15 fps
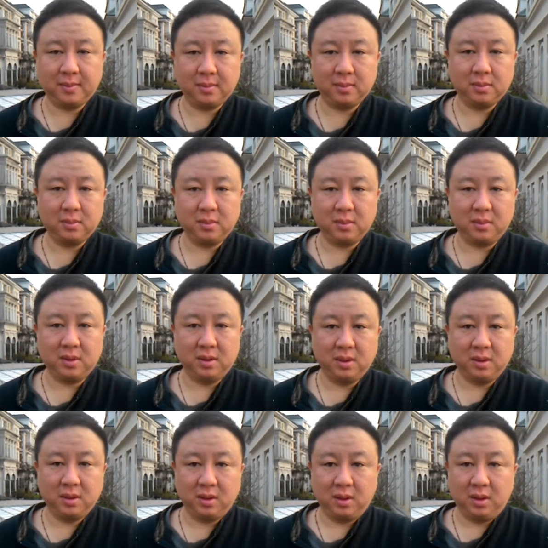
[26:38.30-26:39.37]

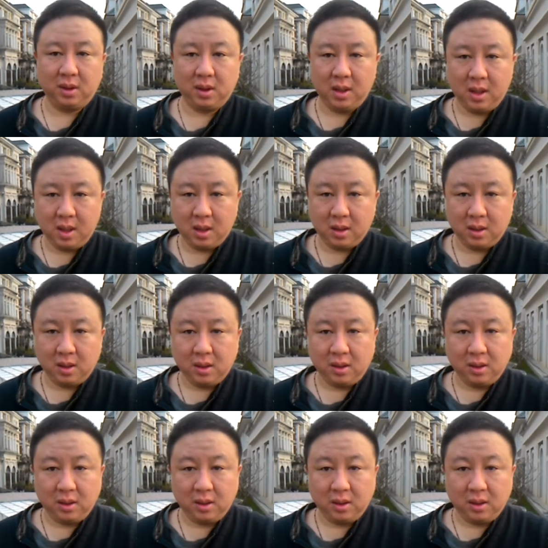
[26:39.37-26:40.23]
Nothing is said.